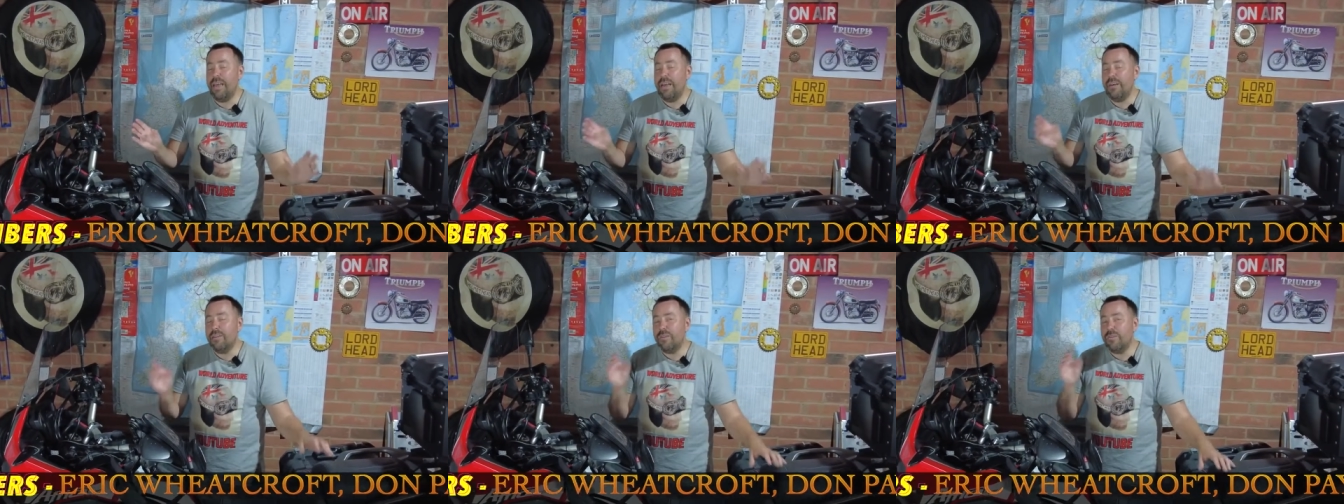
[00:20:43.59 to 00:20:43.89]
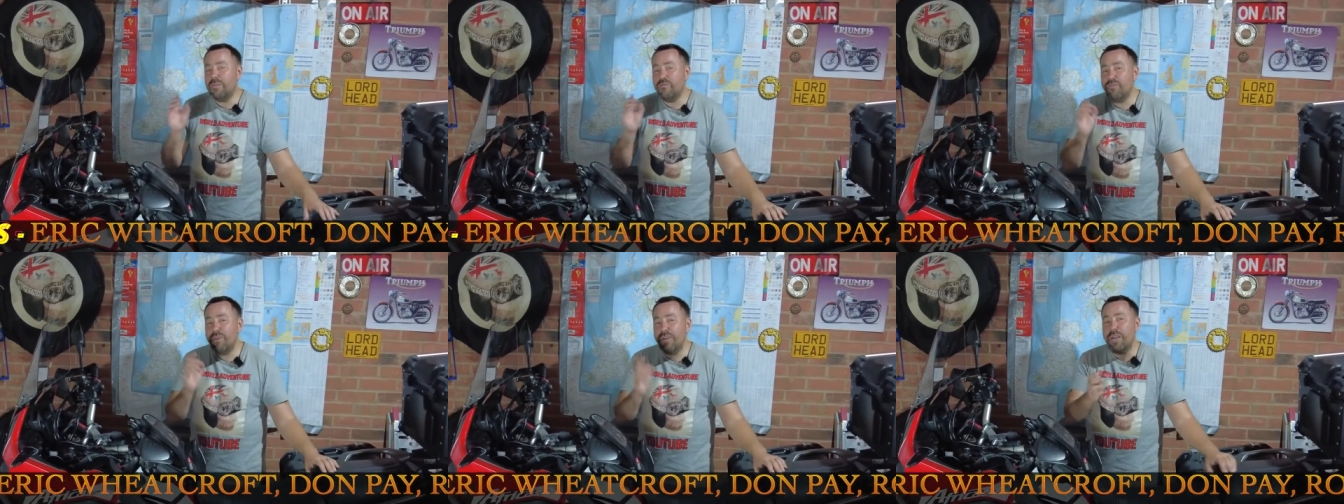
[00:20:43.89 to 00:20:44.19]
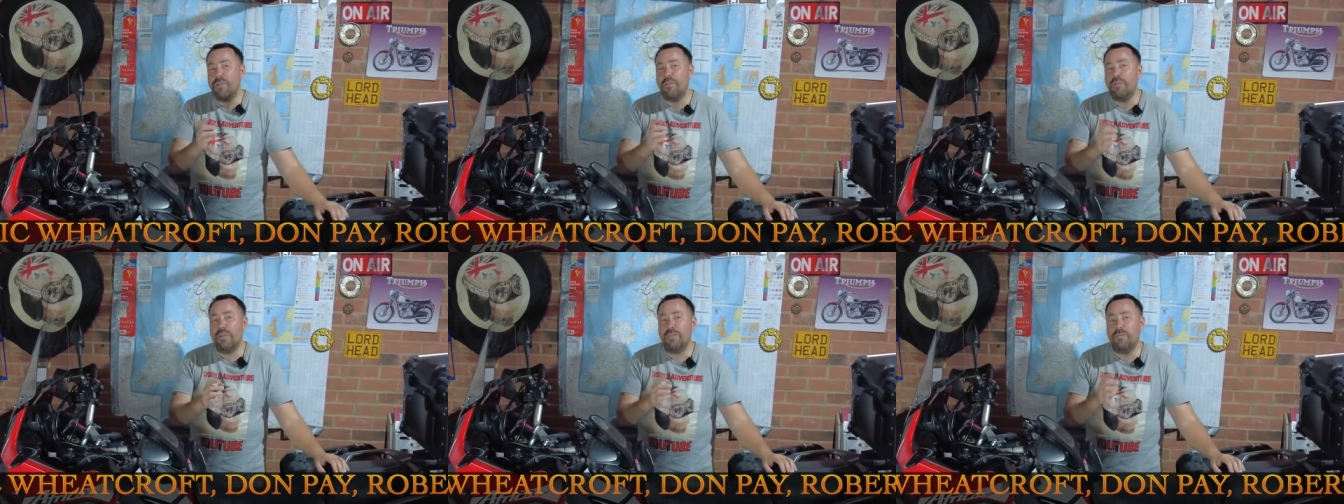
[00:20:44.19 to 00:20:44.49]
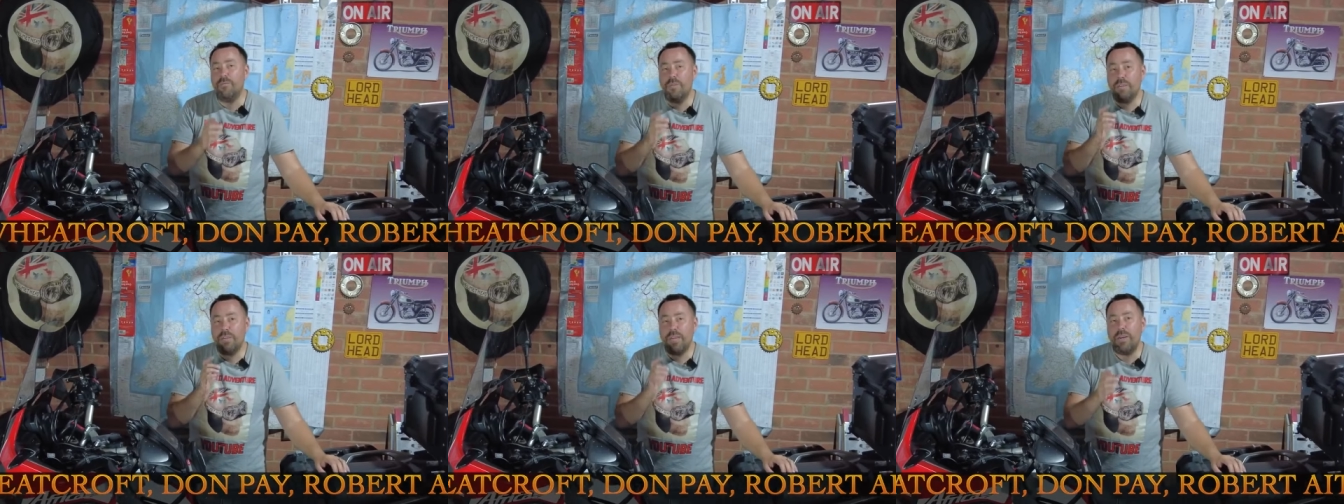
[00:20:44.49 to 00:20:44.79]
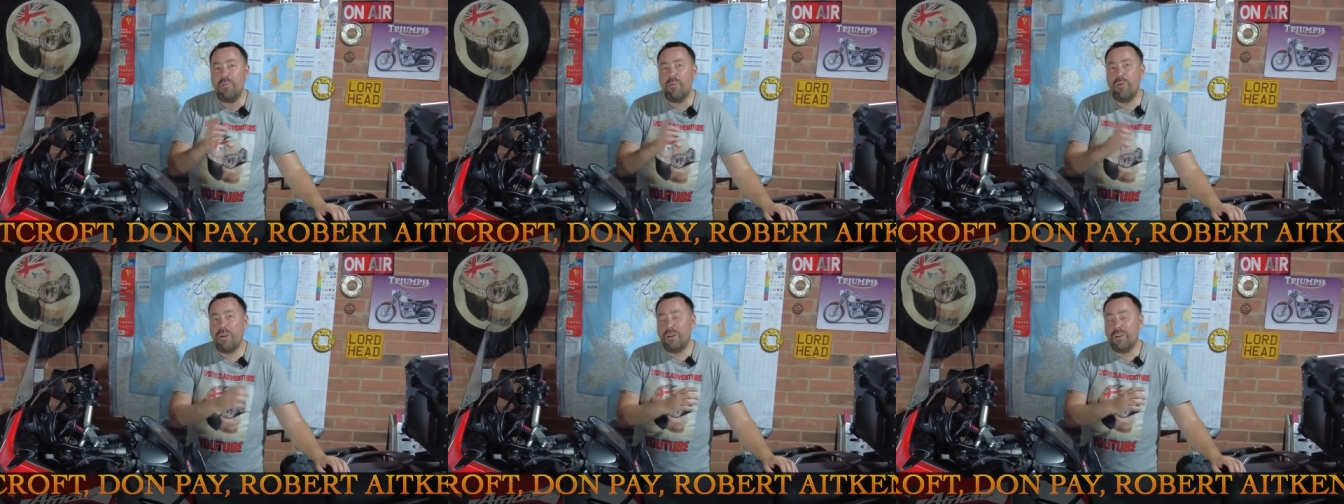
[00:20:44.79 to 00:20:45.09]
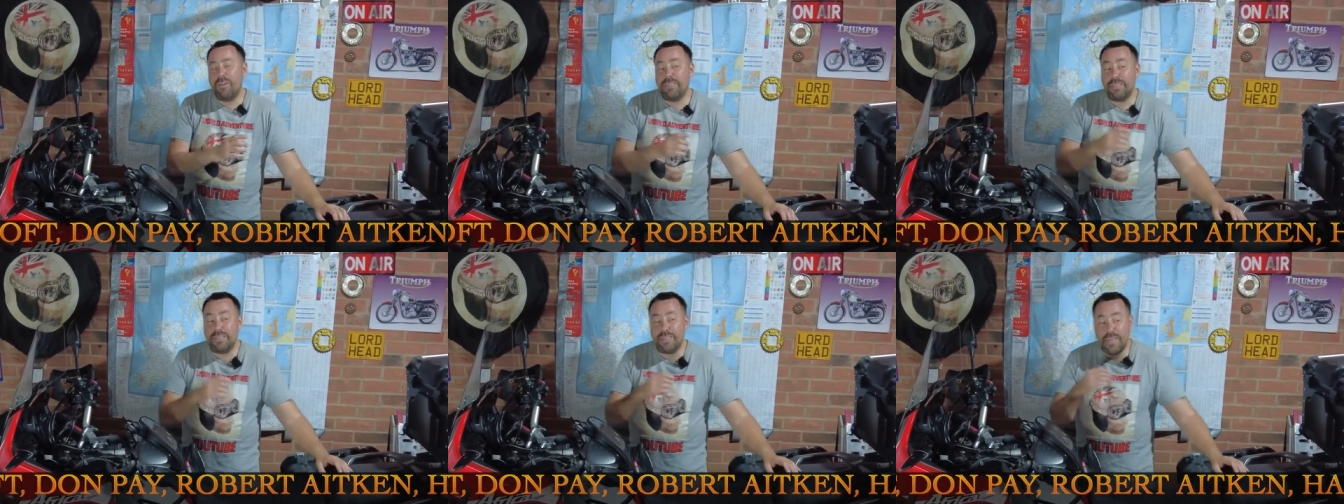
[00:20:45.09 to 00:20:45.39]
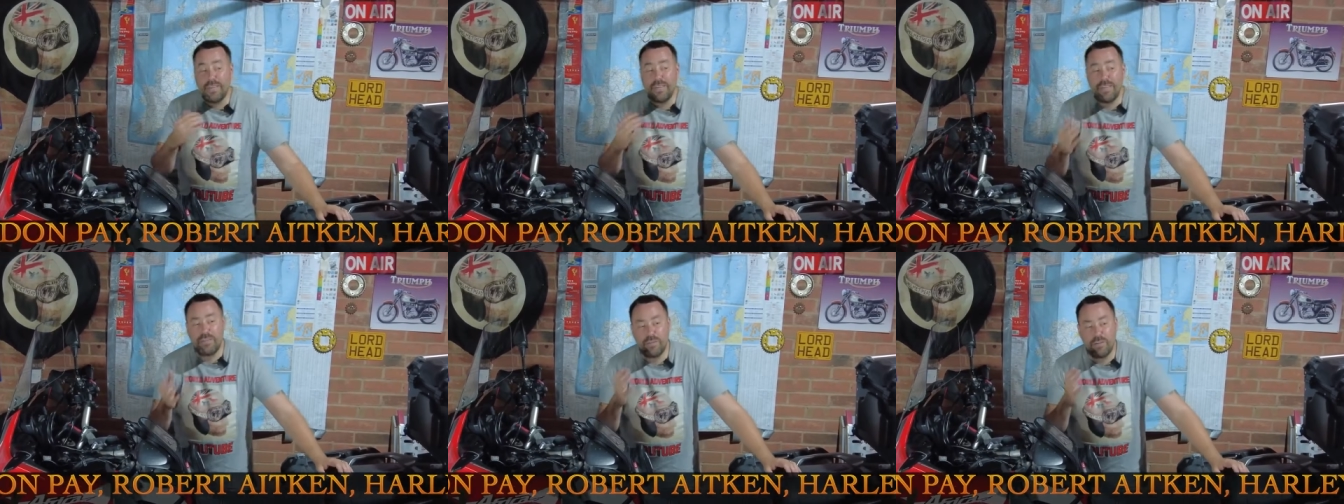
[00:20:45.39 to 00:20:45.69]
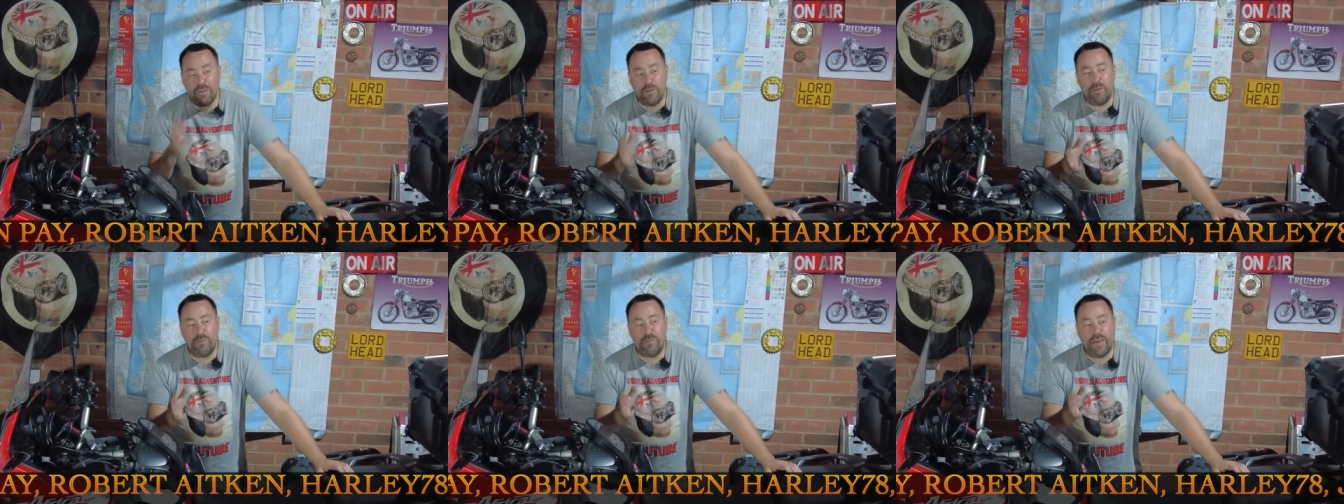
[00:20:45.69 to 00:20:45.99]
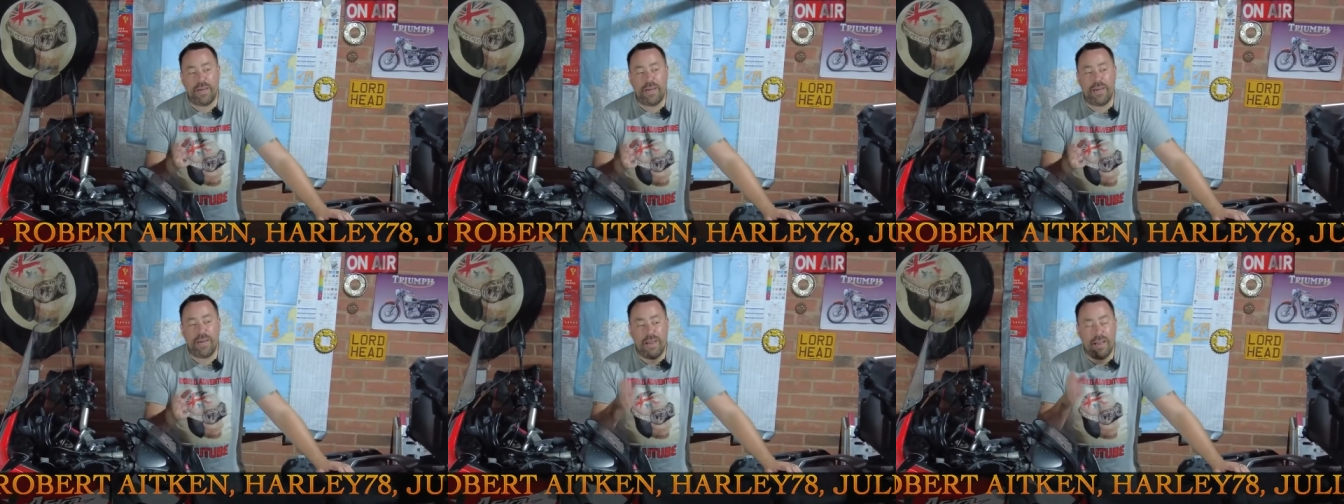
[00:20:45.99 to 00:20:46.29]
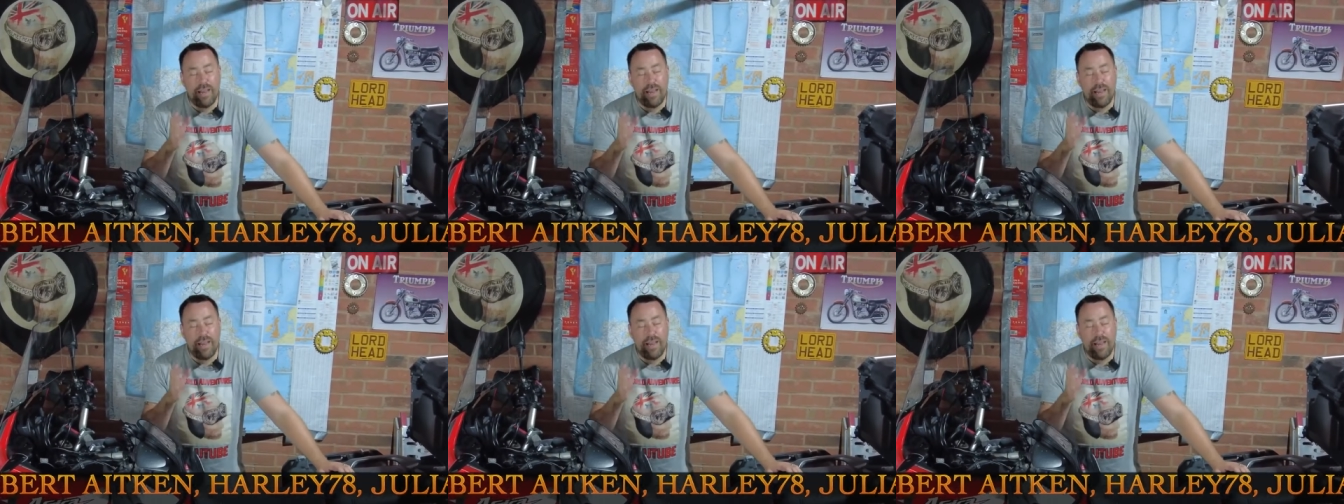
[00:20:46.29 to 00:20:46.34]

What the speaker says: So it was really nice for DYU to send this to me,